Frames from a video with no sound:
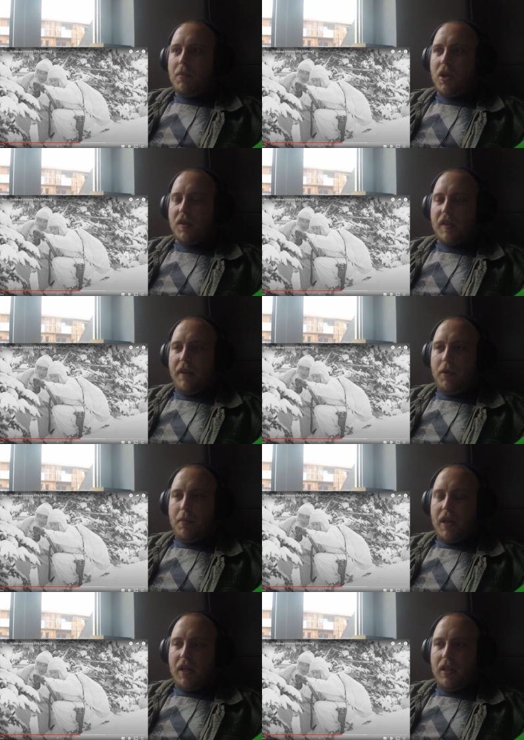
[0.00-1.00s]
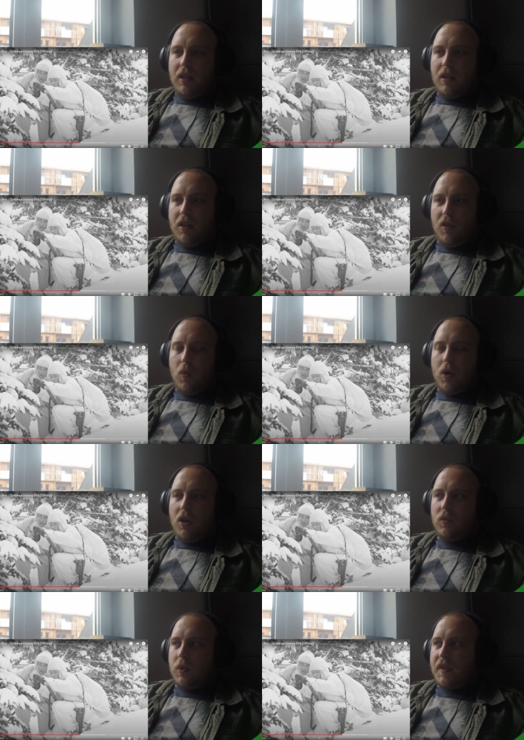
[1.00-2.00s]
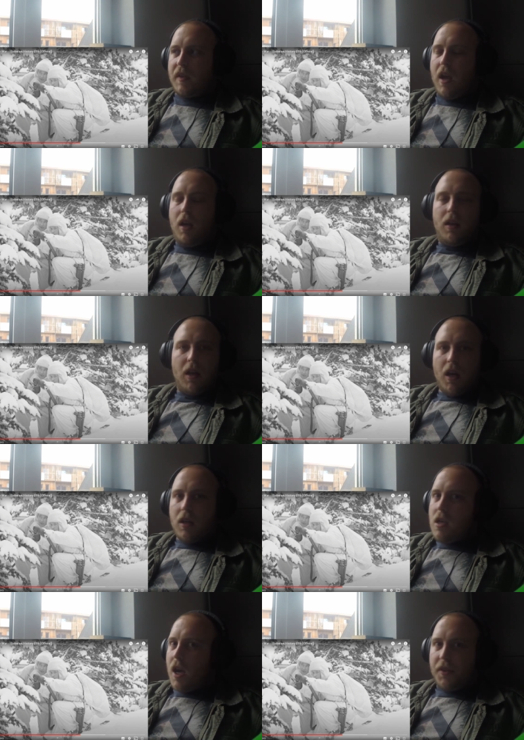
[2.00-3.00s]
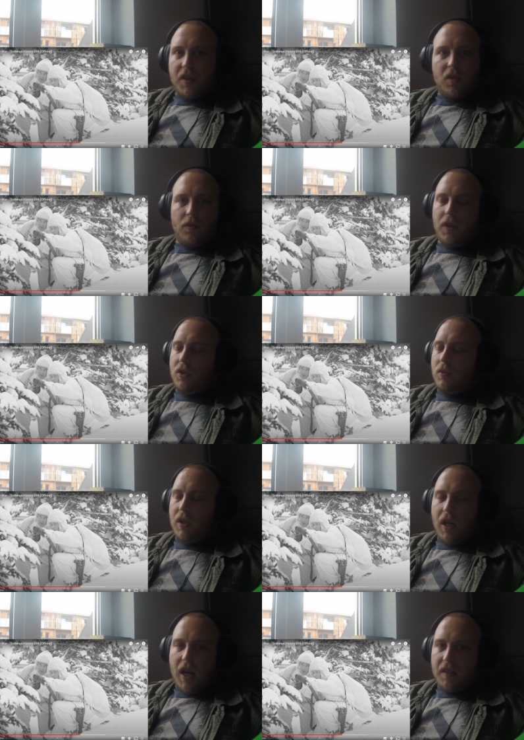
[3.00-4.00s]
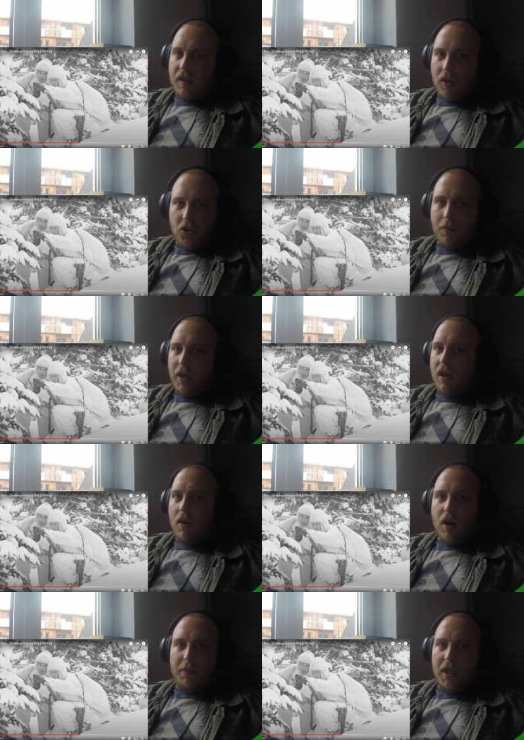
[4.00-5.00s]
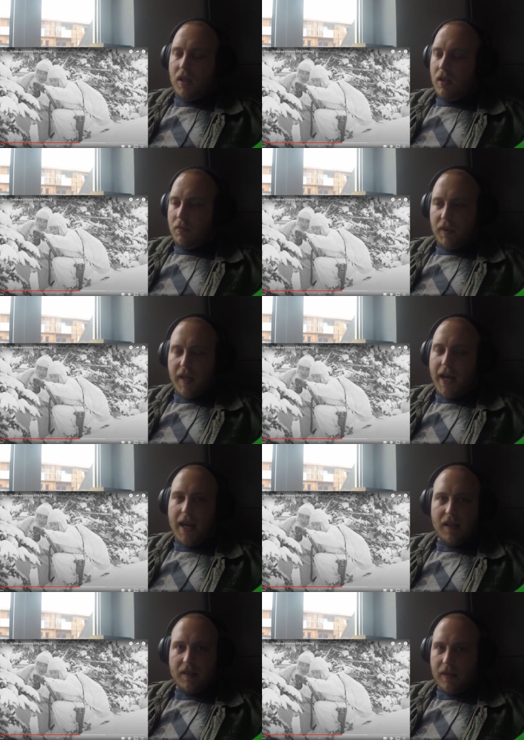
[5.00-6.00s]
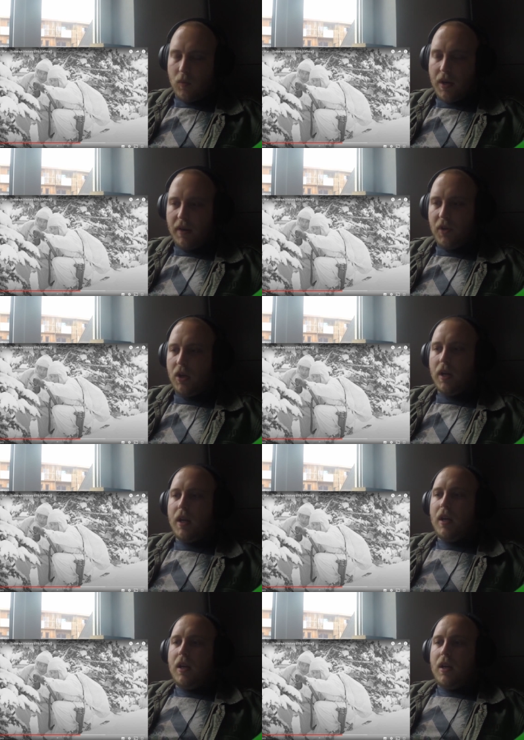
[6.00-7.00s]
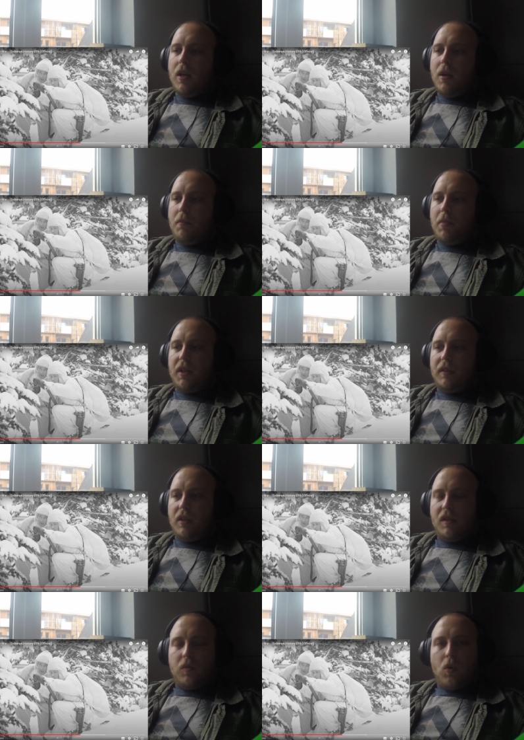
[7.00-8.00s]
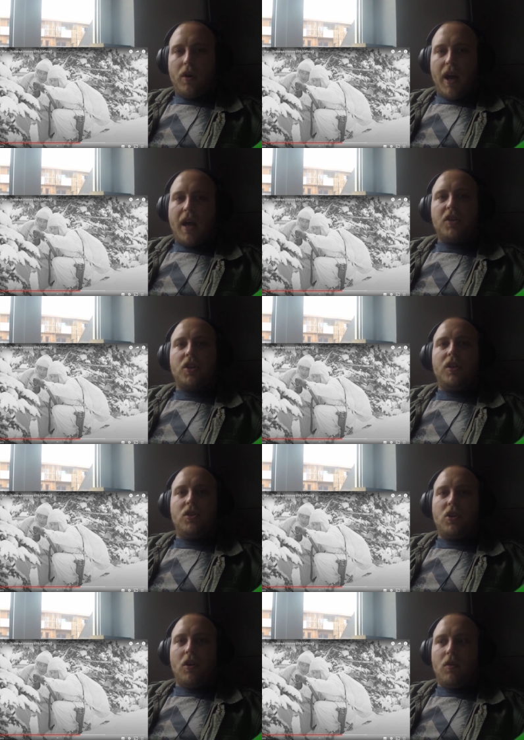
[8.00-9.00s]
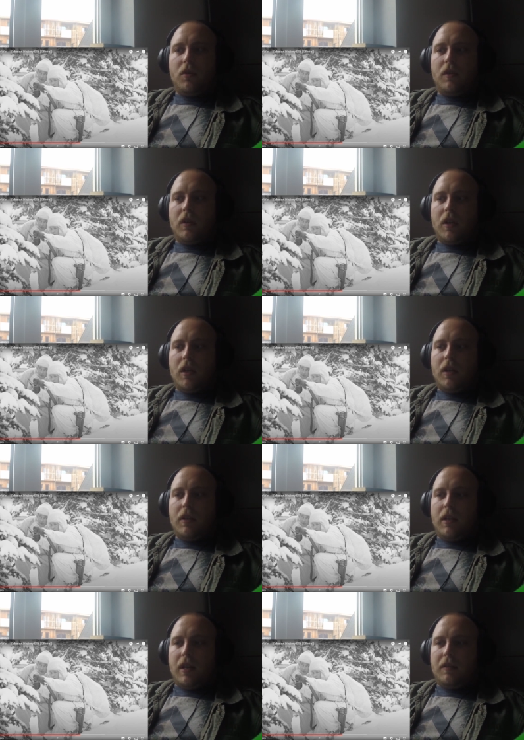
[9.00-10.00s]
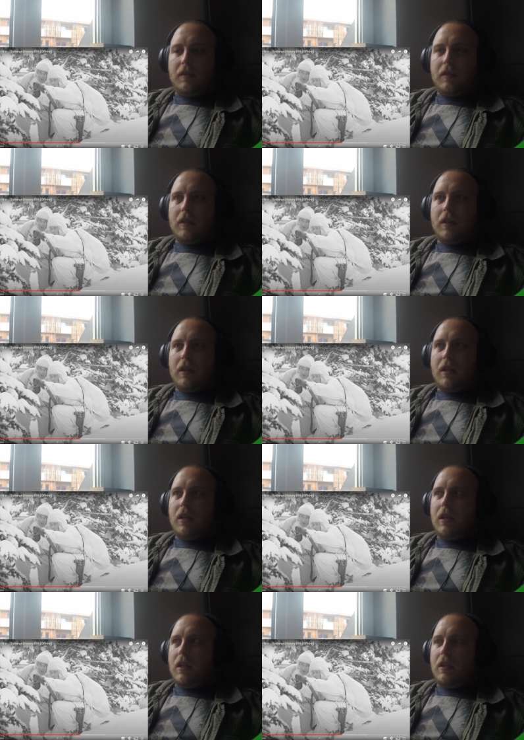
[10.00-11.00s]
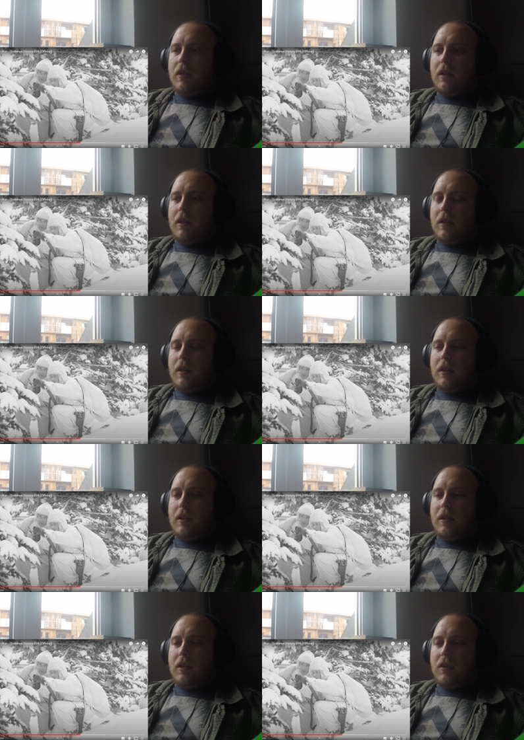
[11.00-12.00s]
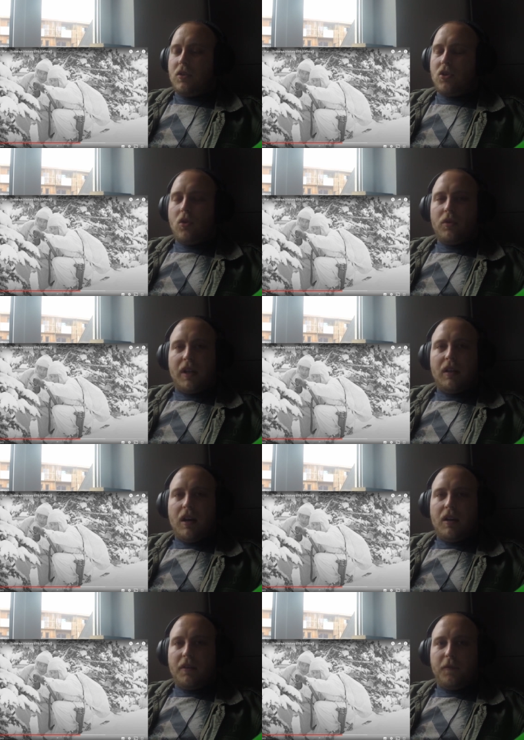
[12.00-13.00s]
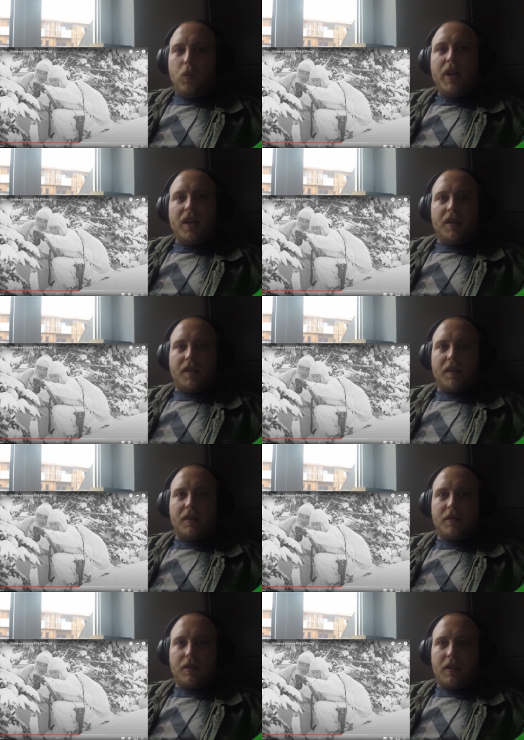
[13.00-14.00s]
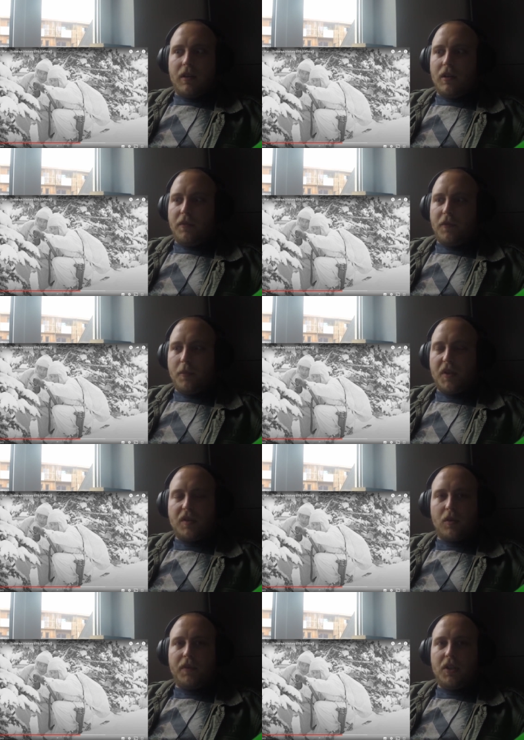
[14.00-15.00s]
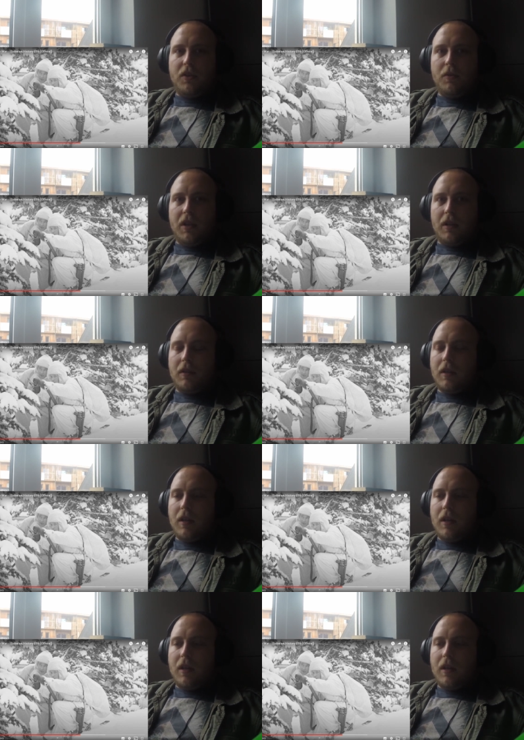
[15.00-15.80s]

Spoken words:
Because everybody in the world was saying, yeah, the Soviet Union has such a big army, tanks, and whatever. But this war actually showed that showed a lot of weaknesses from the Soviet Union,